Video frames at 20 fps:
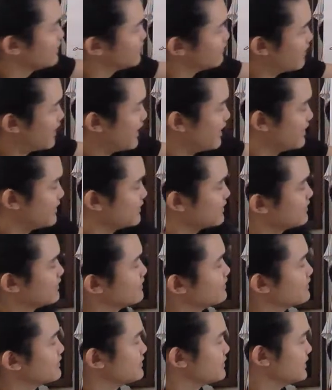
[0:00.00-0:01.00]
right?
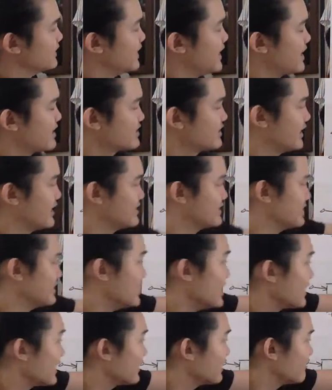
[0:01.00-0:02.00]
It actually has a
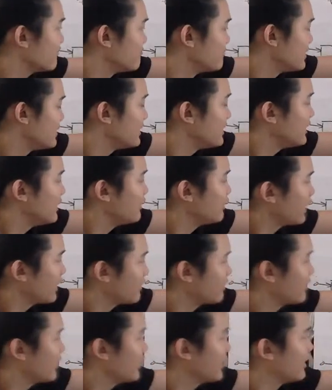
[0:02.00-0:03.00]
negative P
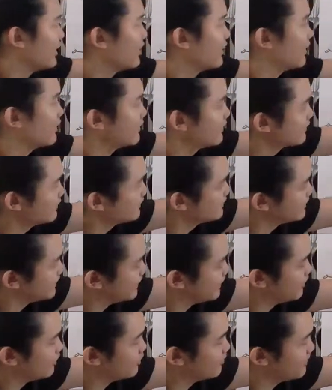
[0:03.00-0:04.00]
right there,
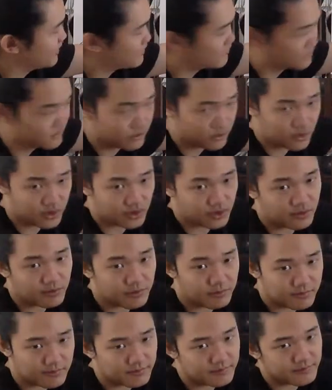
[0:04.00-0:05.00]
and it'll make the
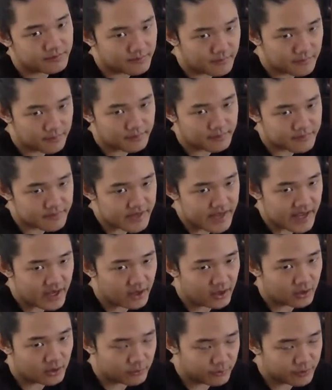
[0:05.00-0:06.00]
door
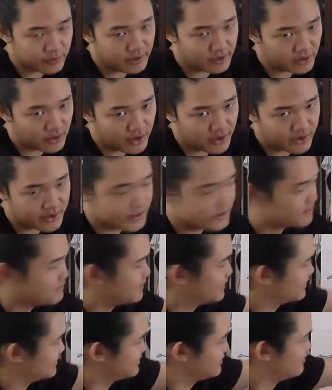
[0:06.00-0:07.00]
L really large
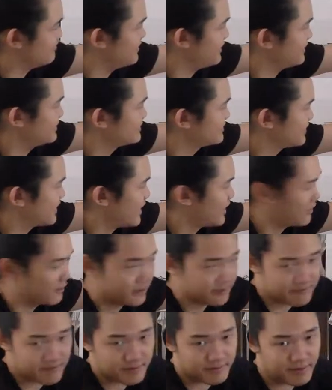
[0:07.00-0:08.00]
because it makes the
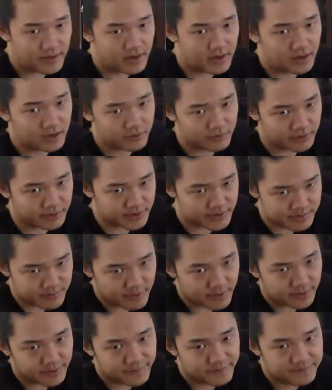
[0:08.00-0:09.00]
L of the ball really
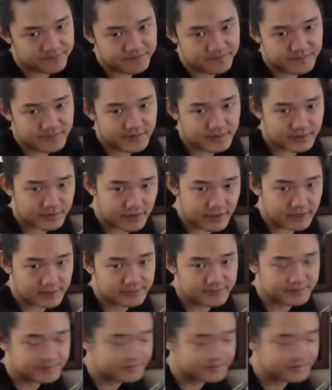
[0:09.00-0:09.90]
small, right?